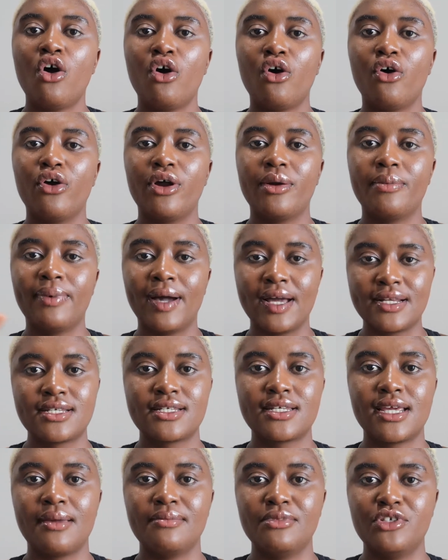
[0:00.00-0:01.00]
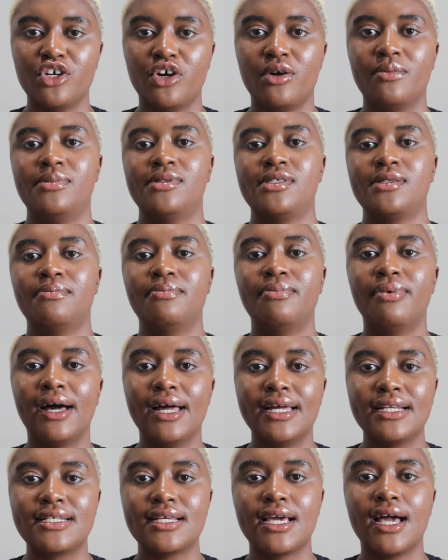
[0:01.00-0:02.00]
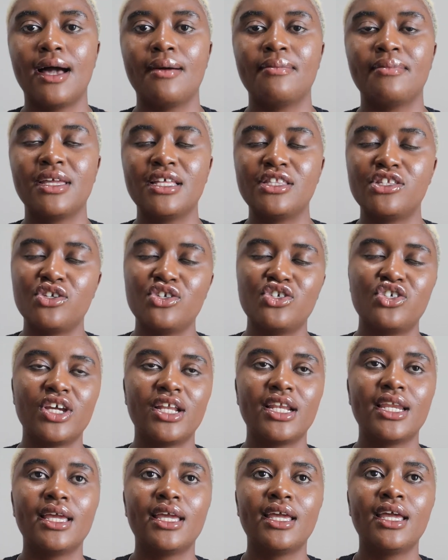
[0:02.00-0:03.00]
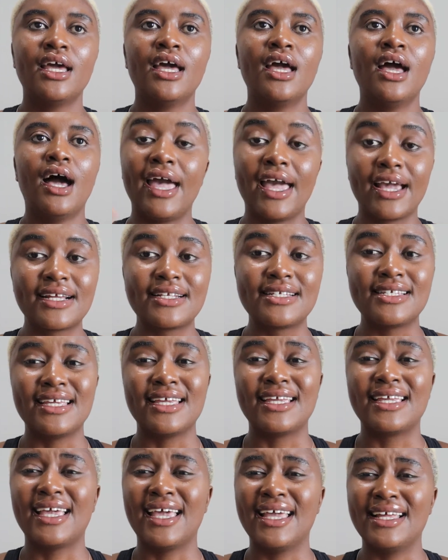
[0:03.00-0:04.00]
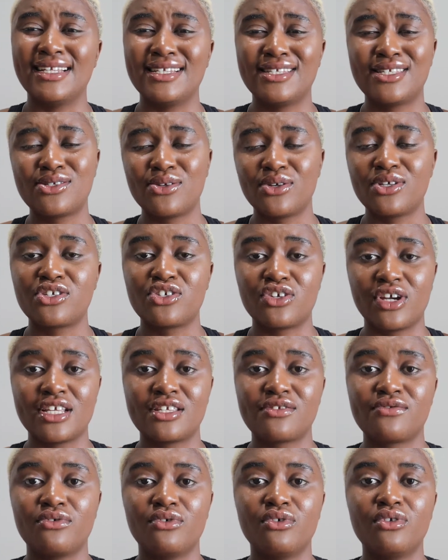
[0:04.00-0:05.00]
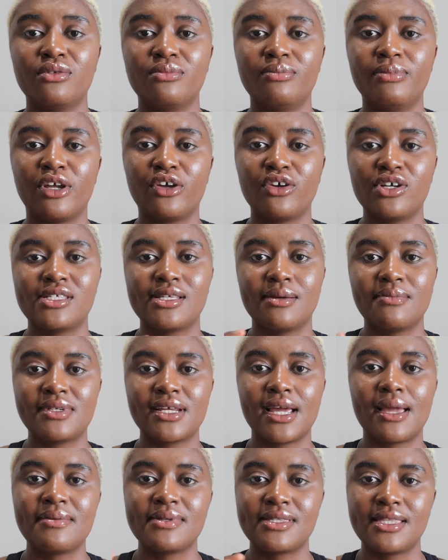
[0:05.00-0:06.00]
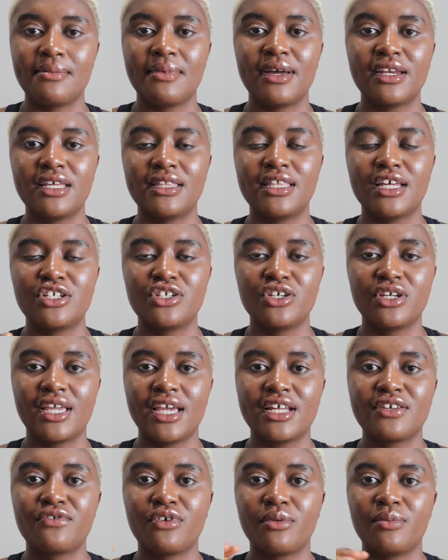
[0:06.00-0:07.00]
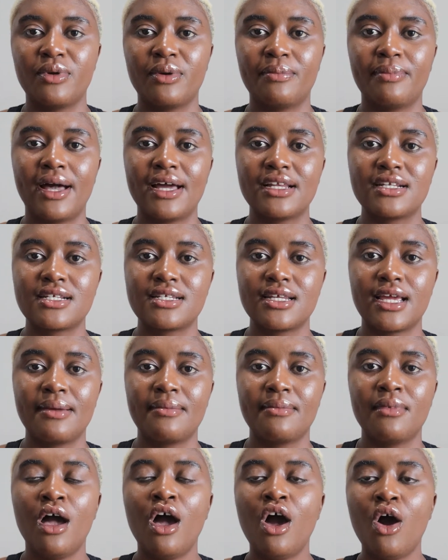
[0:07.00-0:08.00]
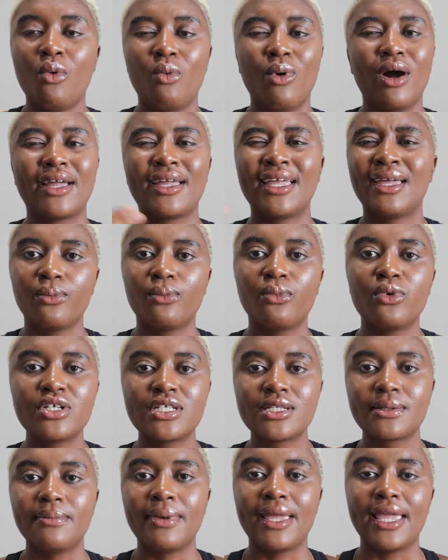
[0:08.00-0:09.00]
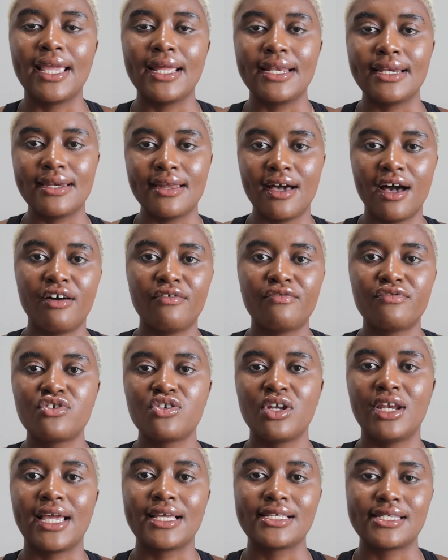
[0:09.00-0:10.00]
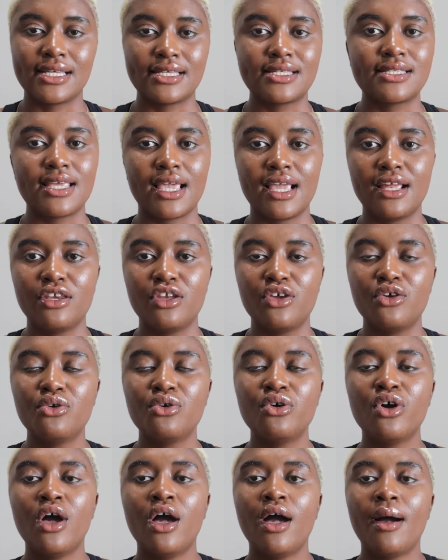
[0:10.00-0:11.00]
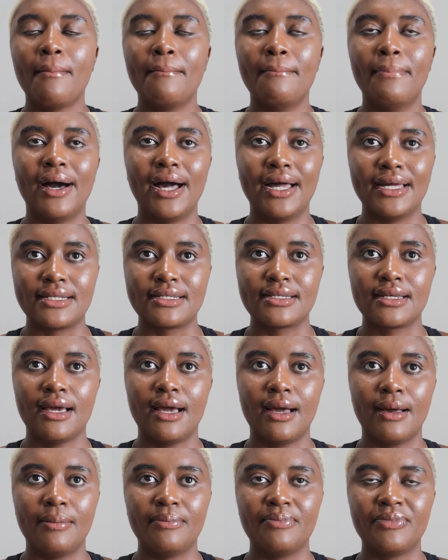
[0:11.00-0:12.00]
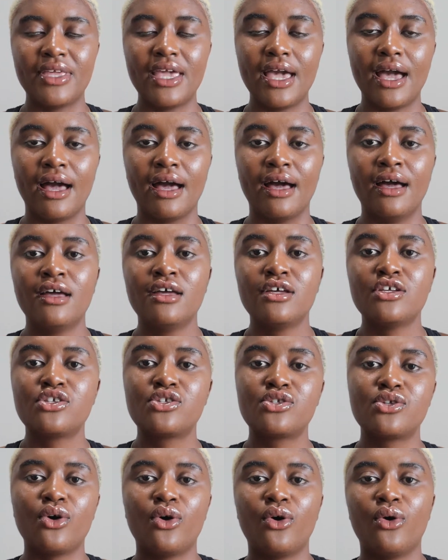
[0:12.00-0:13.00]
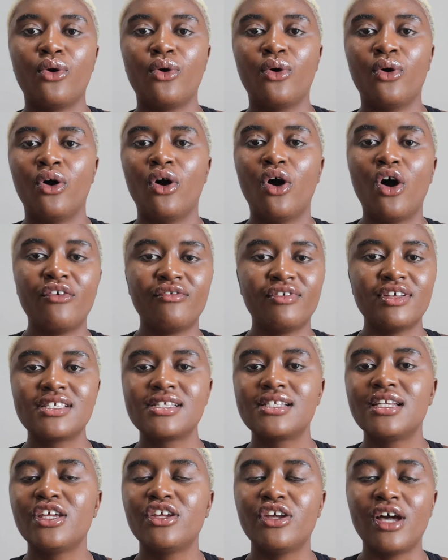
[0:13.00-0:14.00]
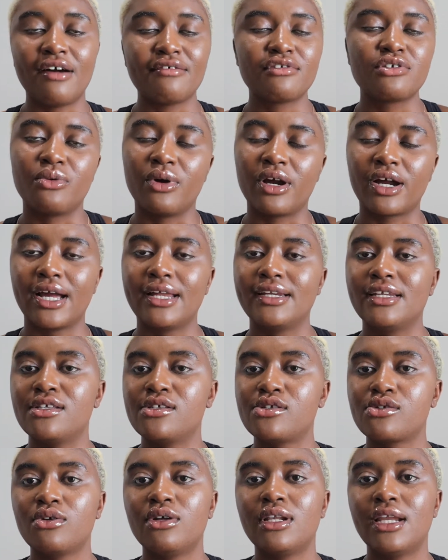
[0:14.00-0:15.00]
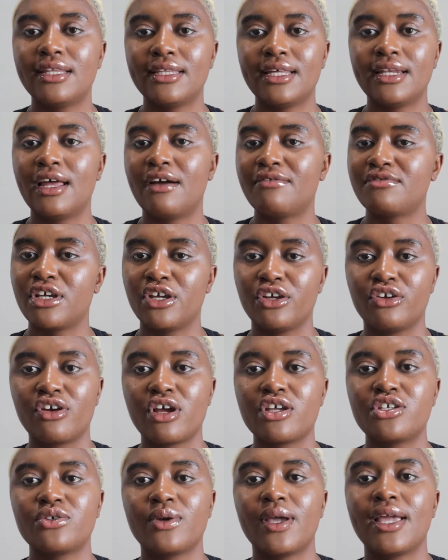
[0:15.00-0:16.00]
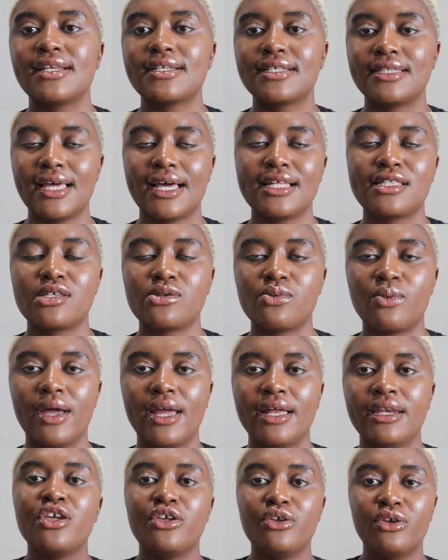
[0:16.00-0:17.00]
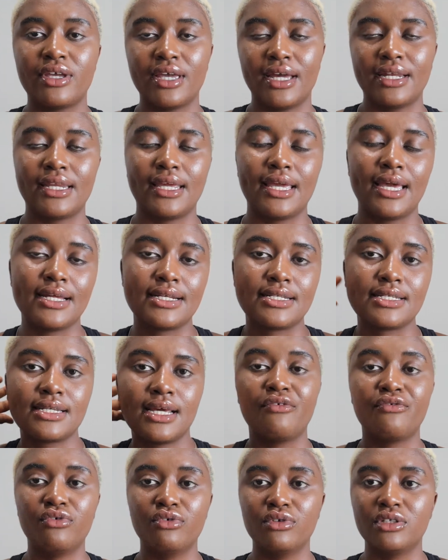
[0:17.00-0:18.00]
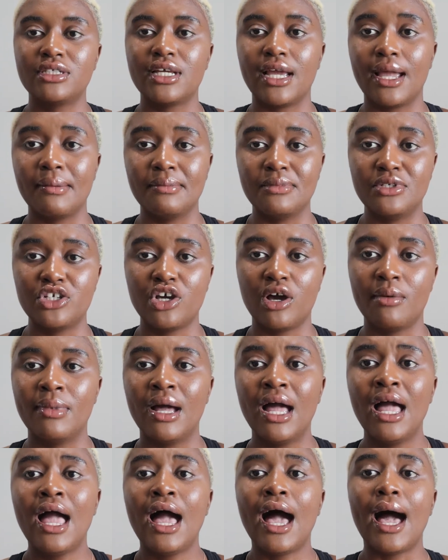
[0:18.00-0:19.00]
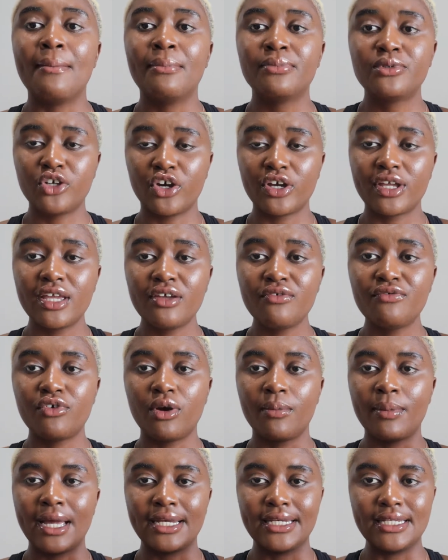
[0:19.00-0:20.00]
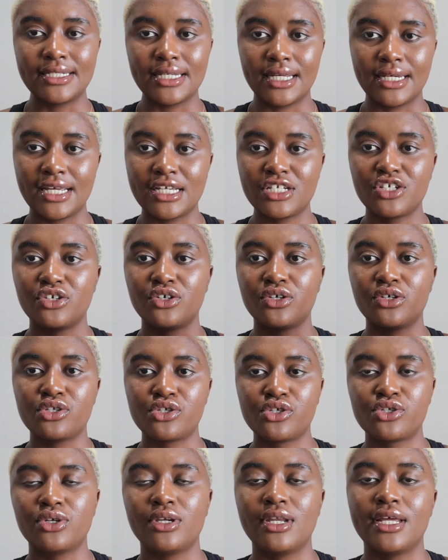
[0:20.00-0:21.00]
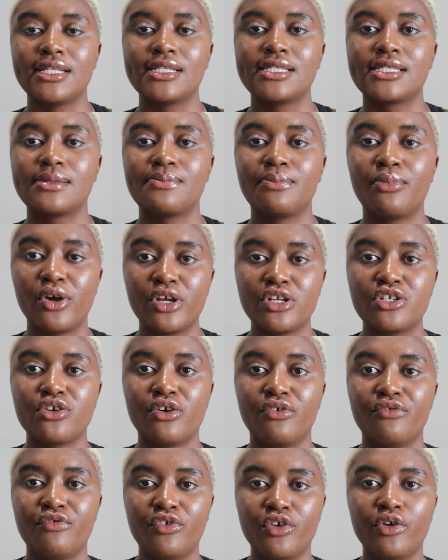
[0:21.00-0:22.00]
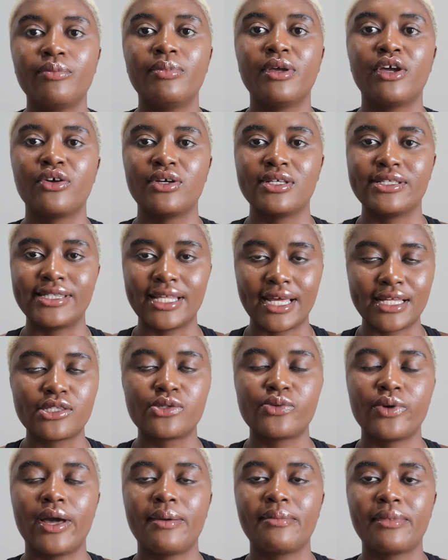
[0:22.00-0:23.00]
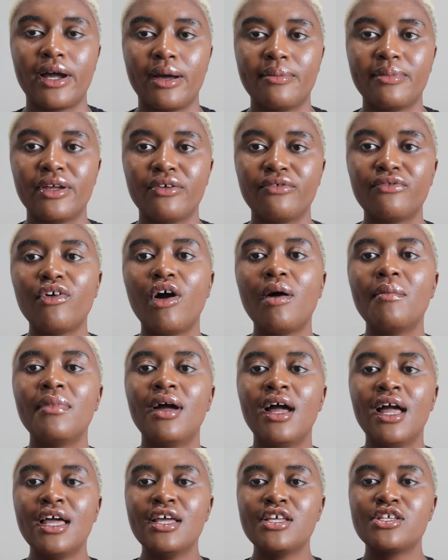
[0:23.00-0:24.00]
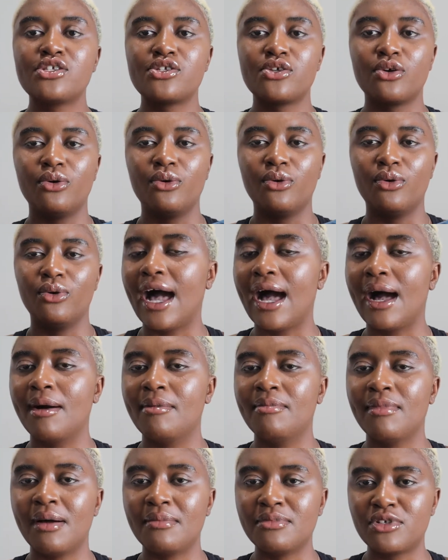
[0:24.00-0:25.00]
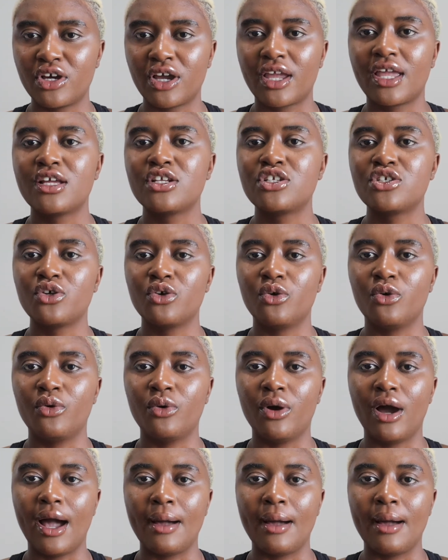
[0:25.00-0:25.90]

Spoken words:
or part-time jobs, but it's usually hectic and so stressful, because sometimes the money that you get from your part-time work won't be enough to like sustain you. But yeah, so obviously you have to work hard in school, and then after you graduate, that's when you can get a full-time job. I'm talking from an international student's point of view, because that's where I'm coming from. So I'm talking to